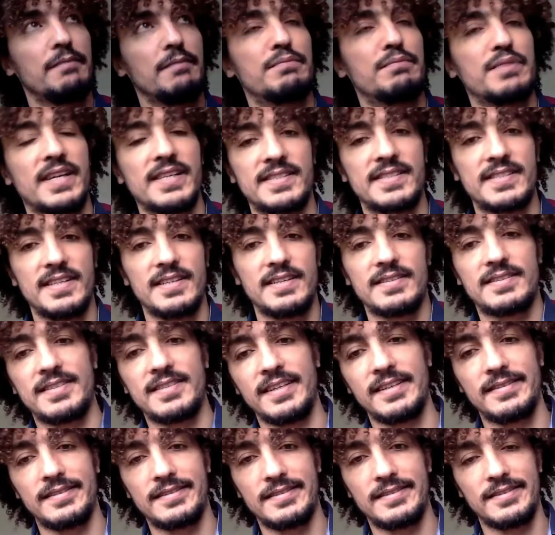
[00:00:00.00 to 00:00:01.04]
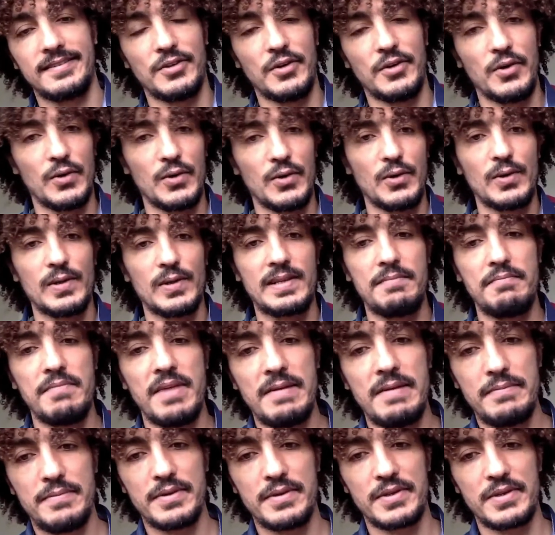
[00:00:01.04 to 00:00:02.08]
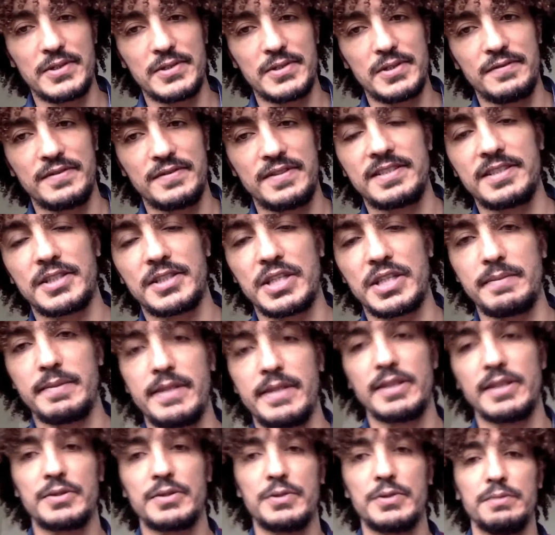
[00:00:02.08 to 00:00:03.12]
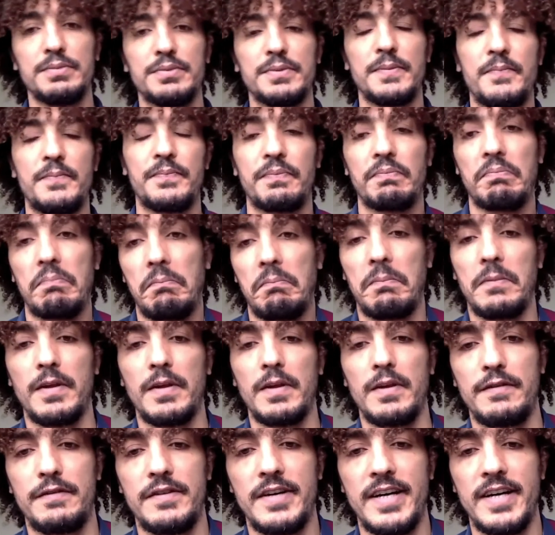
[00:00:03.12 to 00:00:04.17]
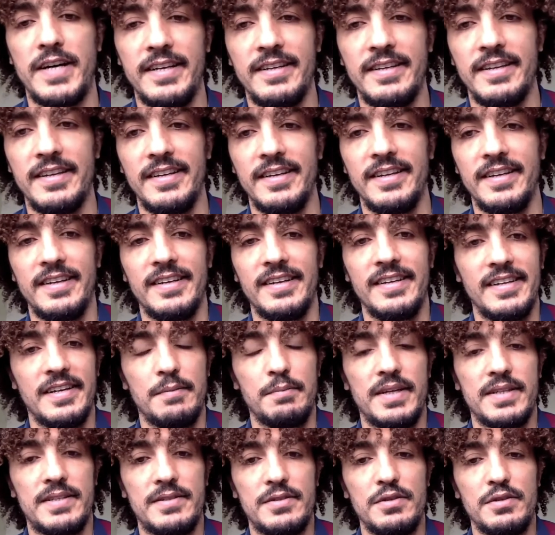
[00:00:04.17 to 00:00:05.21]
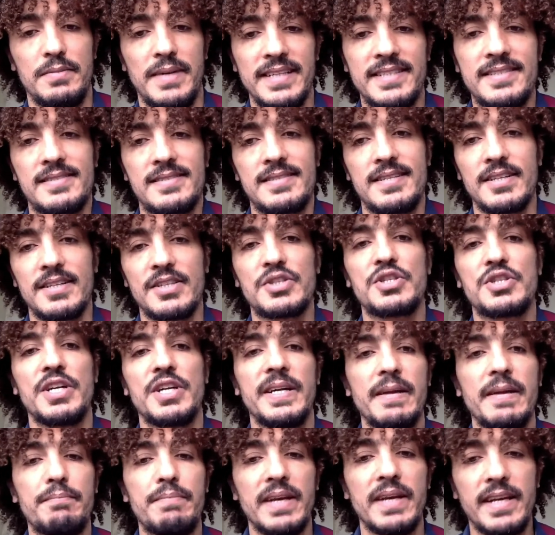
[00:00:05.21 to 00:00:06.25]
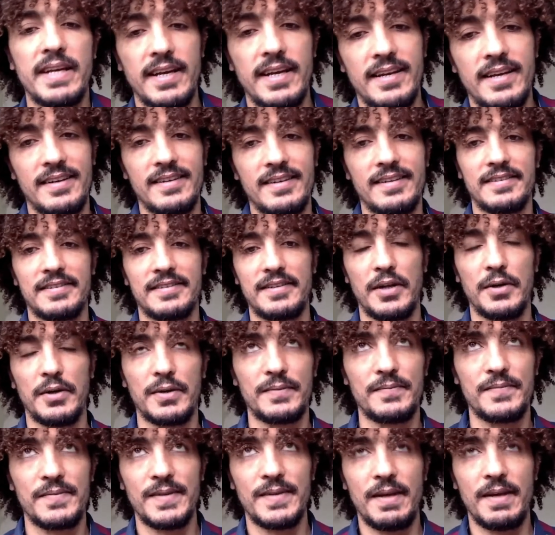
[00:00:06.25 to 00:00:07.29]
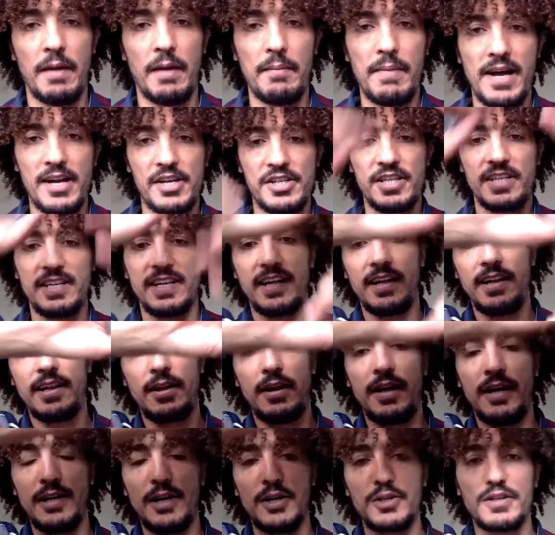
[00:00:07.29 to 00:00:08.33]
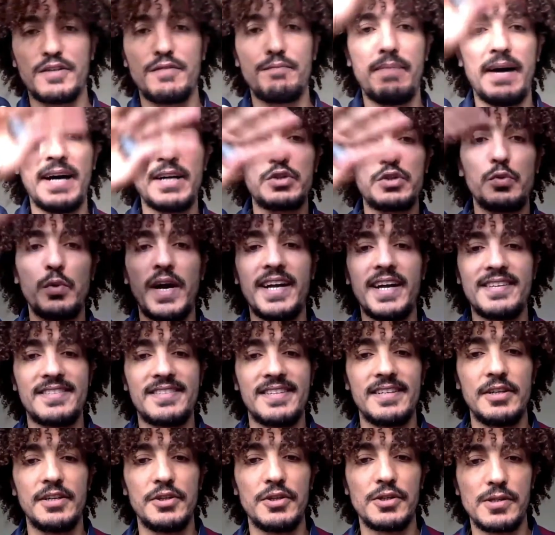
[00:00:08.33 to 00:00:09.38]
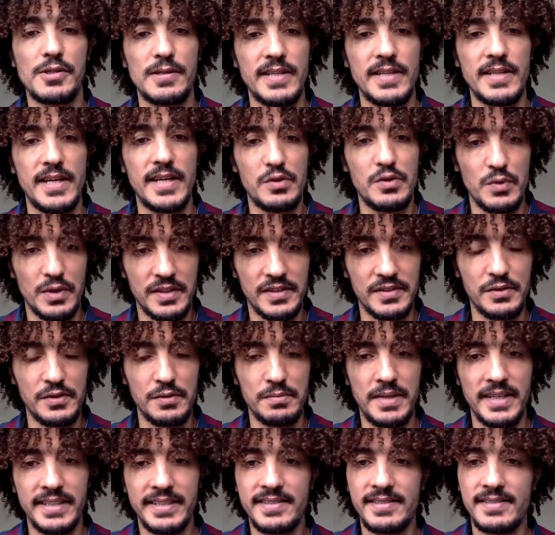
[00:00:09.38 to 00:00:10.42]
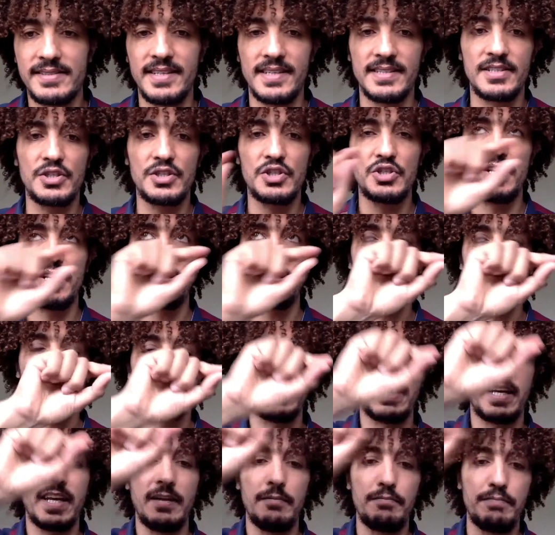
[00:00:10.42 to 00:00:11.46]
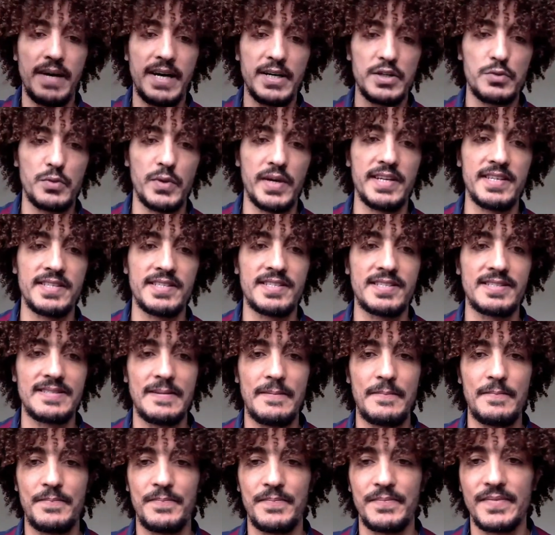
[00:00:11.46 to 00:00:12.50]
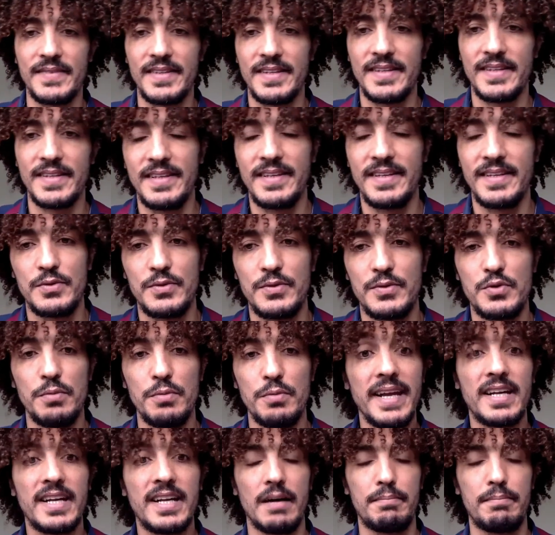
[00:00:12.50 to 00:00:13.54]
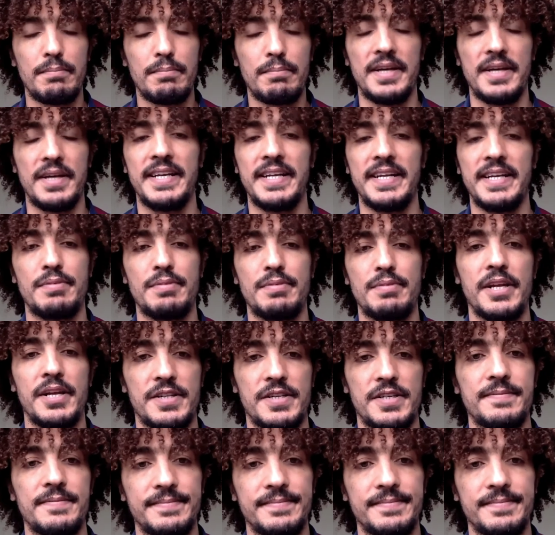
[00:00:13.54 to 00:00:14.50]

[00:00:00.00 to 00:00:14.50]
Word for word: present in all the members of this criminal group fine but you might start cherry picking like imagine a, lo a lot of pathways in a neural network you might start cherry picking pathways to make up yeah. an explanation